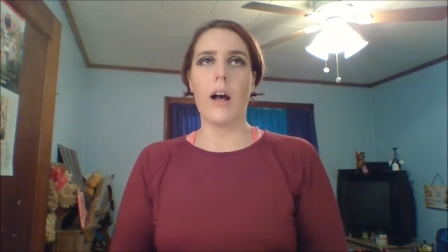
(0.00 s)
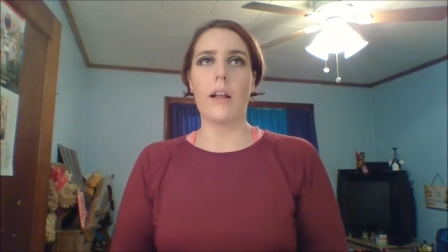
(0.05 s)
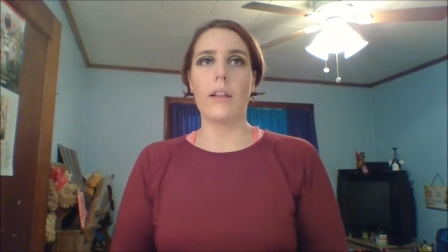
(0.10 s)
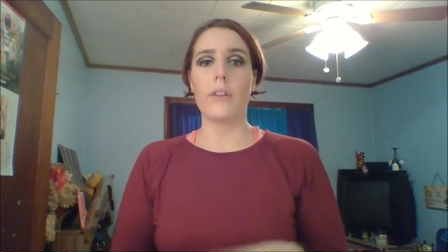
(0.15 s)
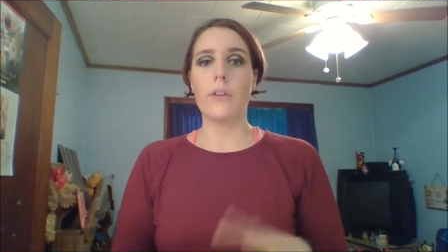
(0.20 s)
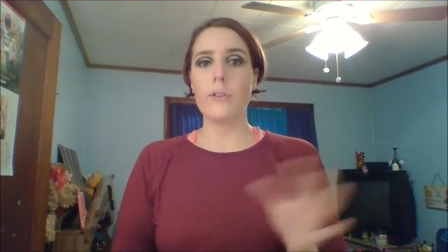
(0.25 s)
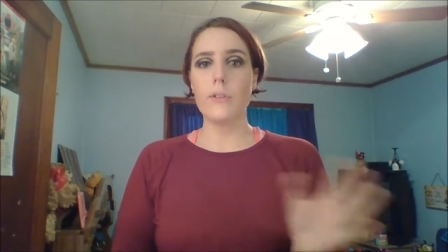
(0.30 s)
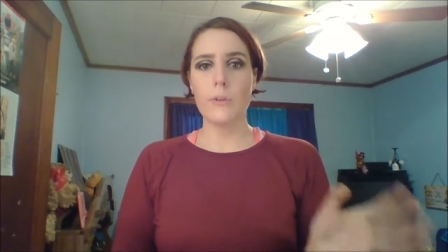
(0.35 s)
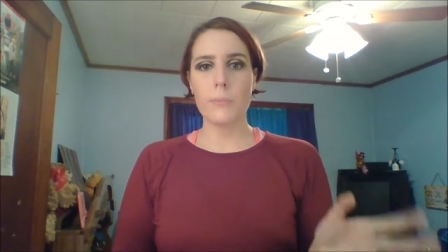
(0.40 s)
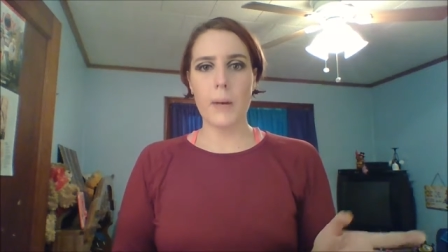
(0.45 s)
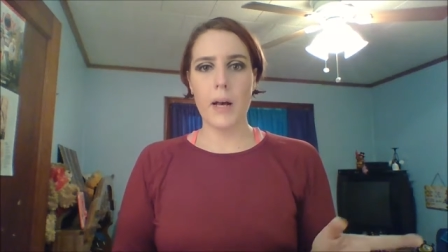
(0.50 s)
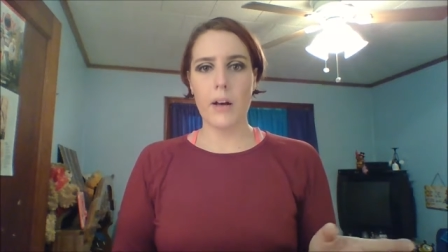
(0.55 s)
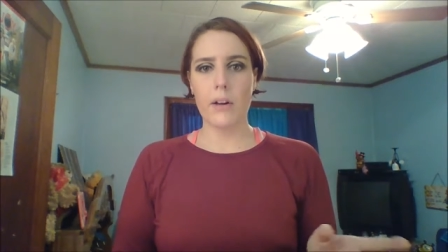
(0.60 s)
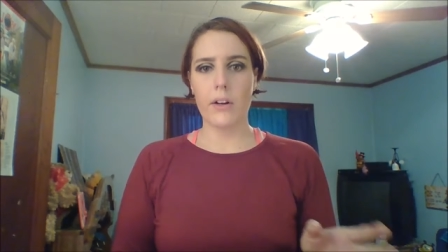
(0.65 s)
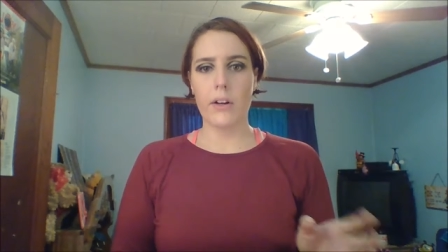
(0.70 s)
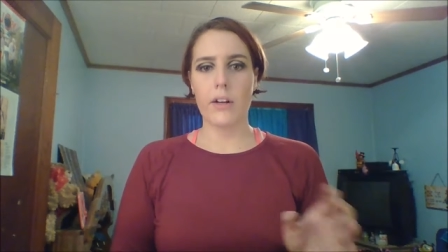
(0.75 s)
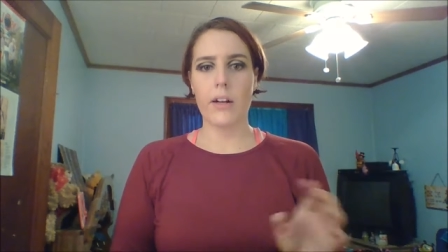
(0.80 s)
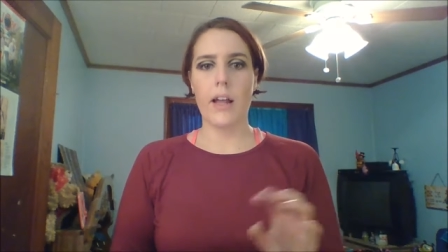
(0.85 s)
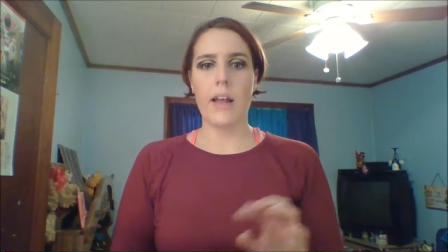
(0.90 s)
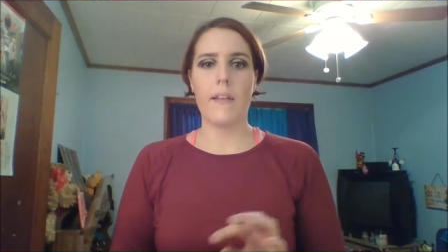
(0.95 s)
loose
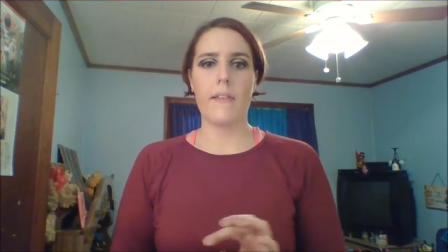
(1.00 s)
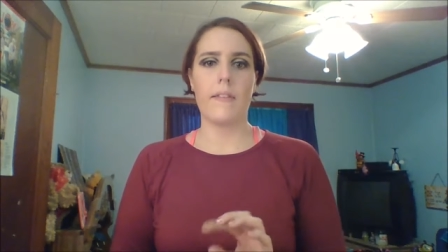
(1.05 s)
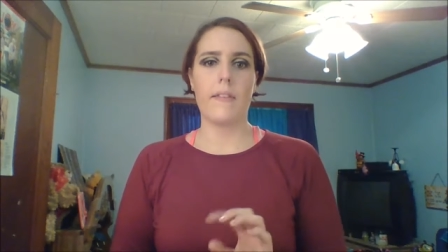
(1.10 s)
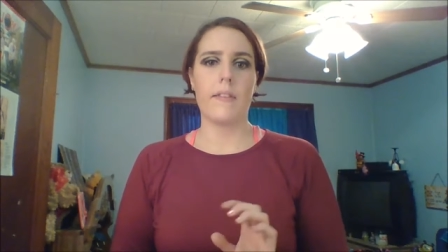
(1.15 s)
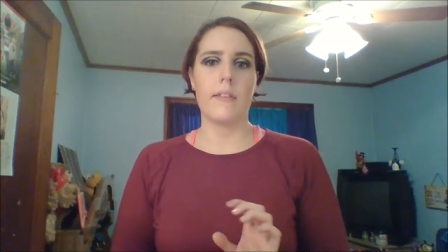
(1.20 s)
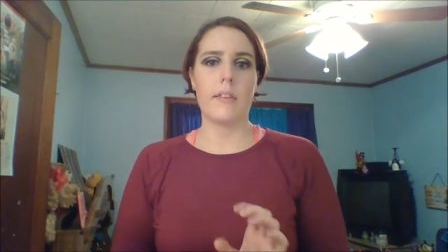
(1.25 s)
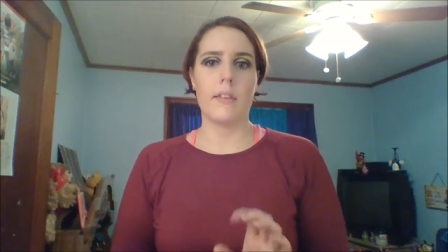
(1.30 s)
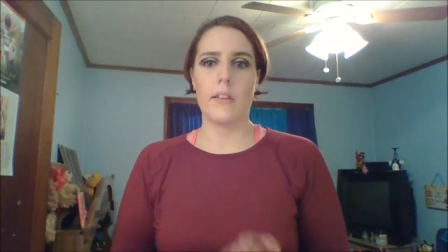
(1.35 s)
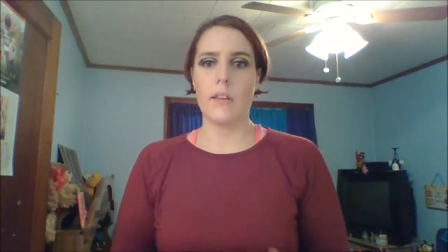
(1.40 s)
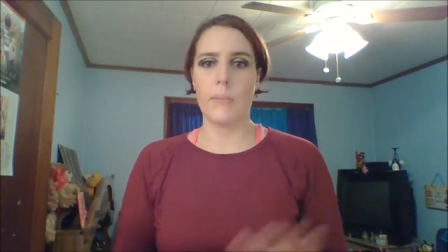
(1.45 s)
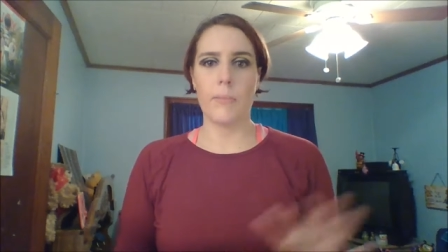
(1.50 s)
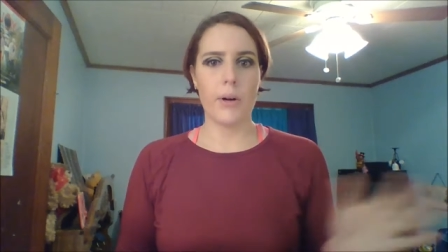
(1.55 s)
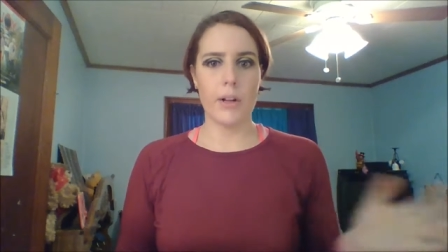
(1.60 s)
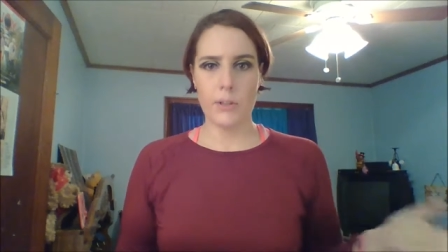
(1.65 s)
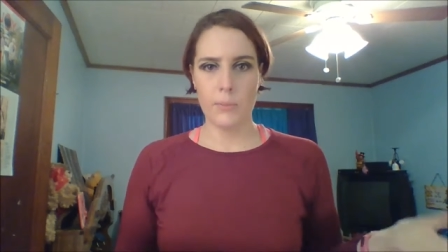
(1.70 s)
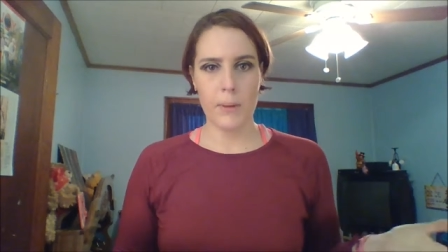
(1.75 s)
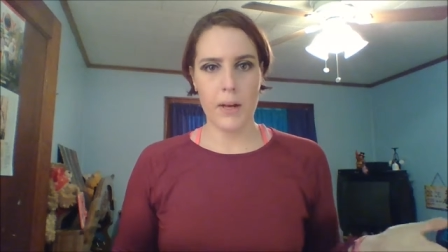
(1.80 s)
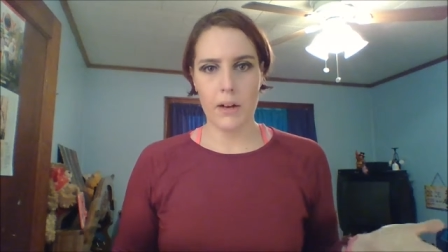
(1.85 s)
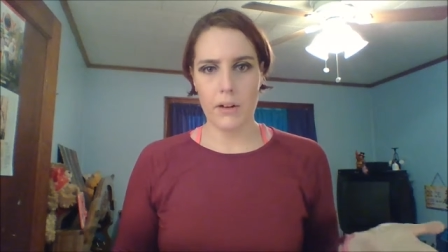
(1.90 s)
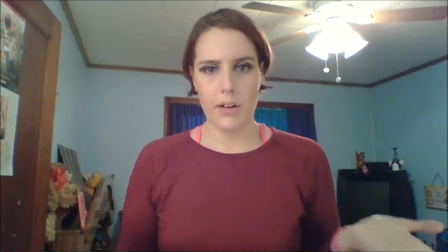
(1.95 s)
powder and the
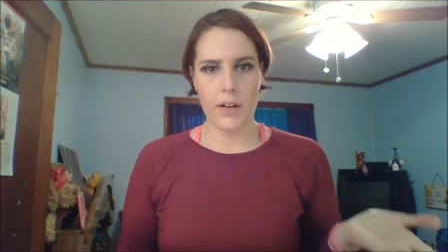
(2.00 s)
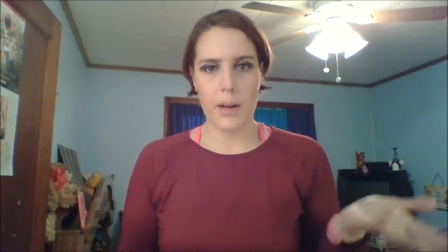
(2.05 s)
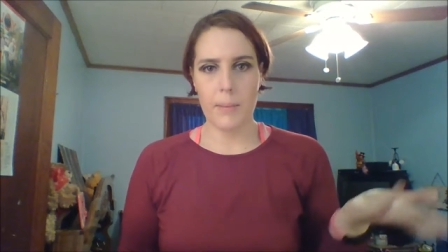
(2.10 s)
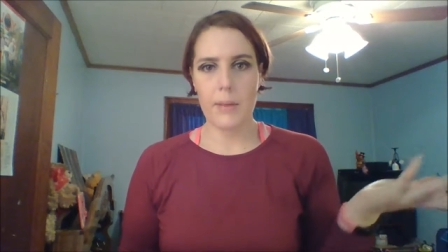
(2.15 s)
pressed powder.